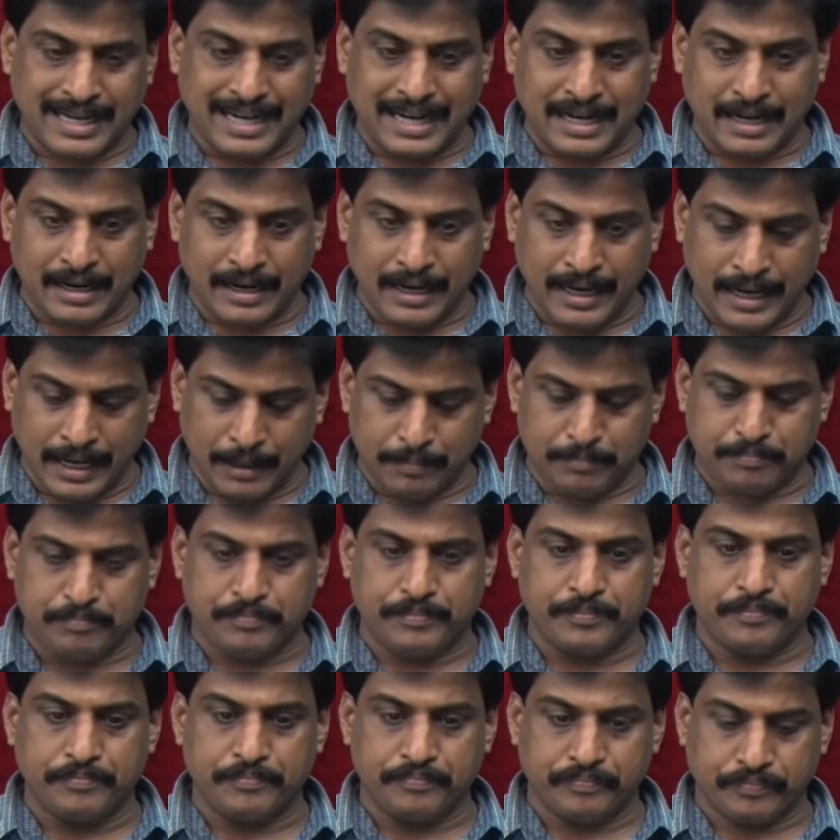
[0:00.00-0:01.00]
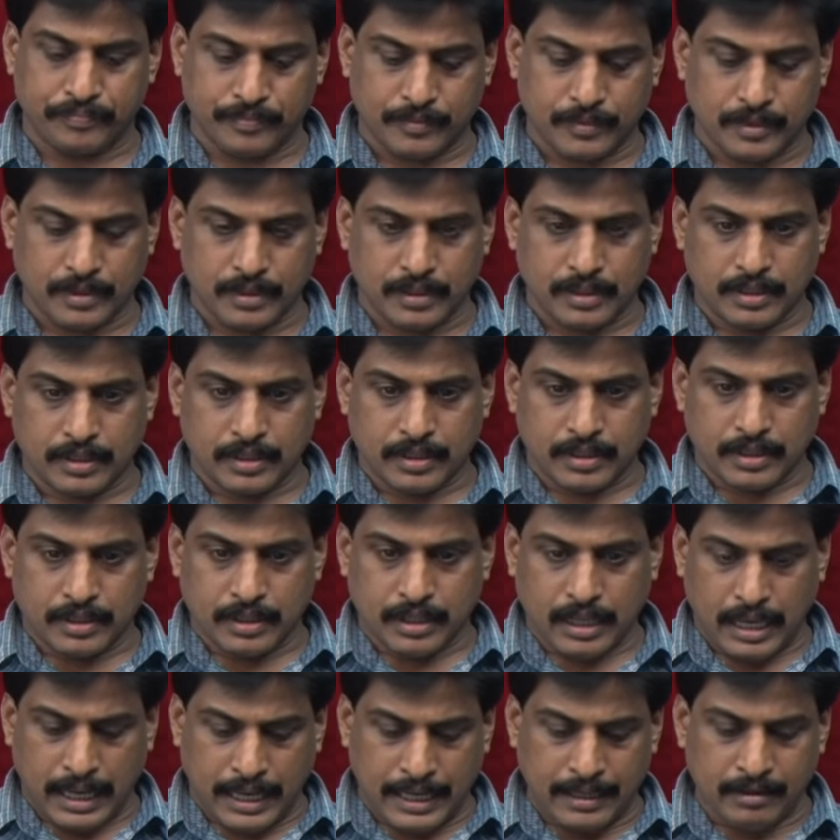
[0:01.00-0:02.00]
grep,
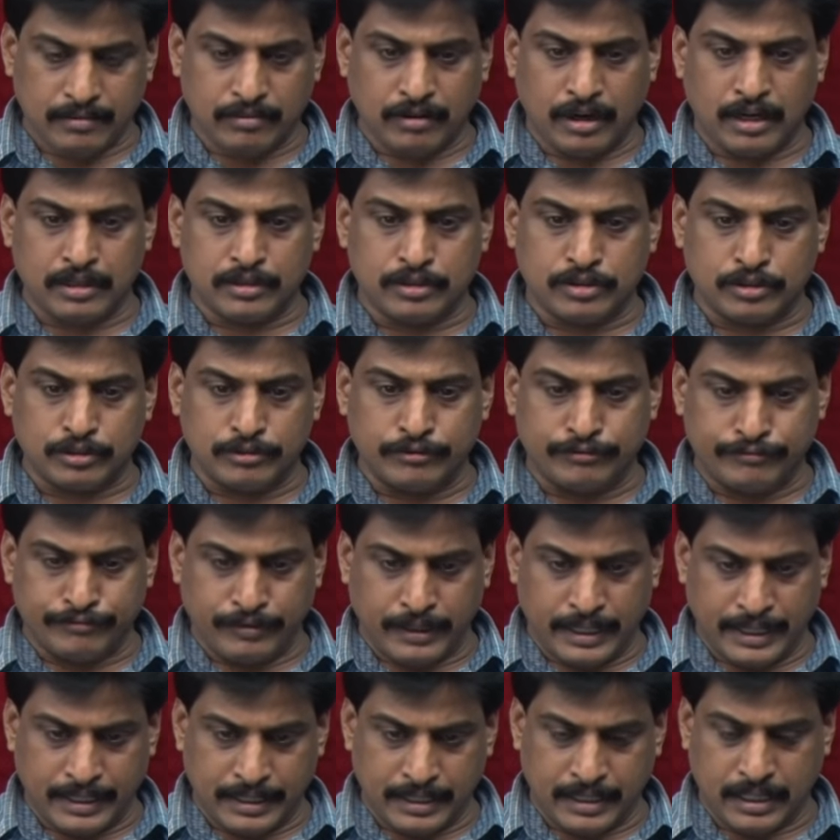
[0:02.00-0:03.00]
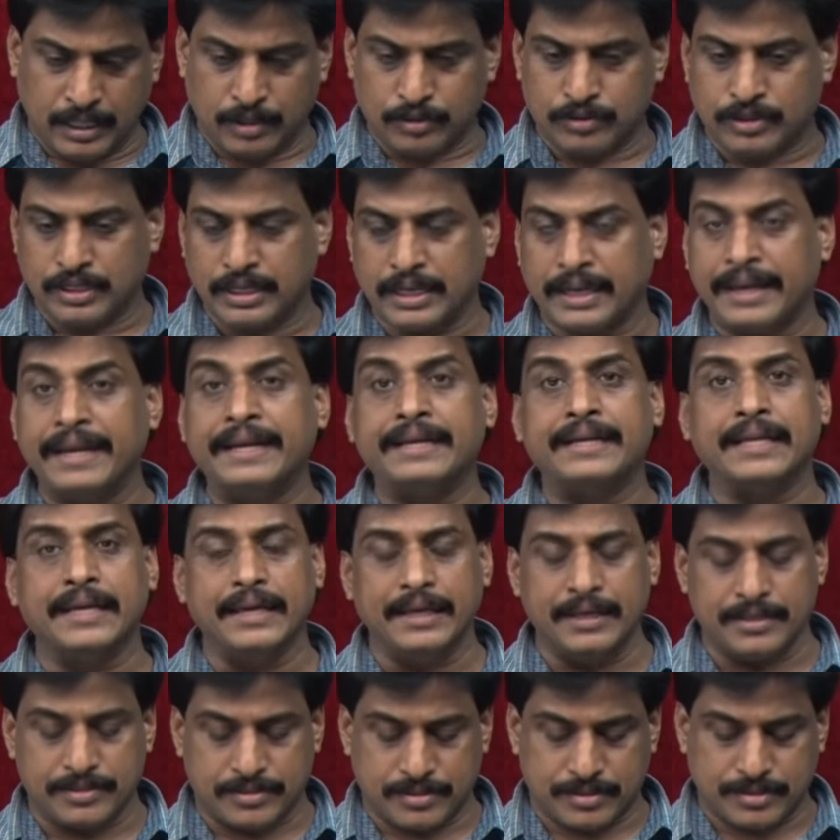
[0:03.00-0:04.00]
I want to find out it
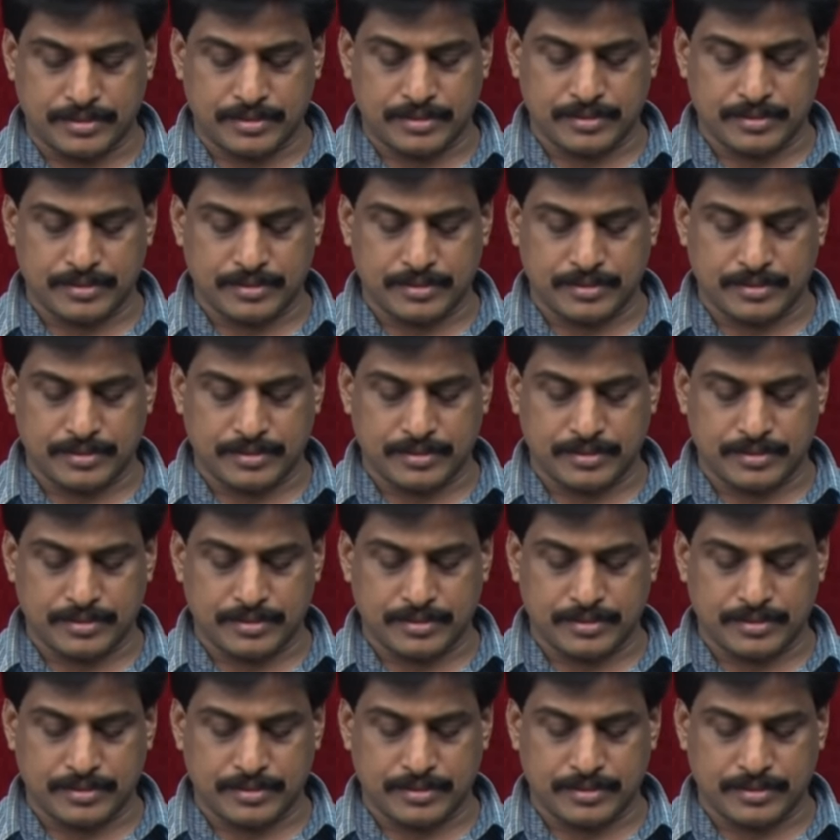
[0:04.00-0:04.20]
is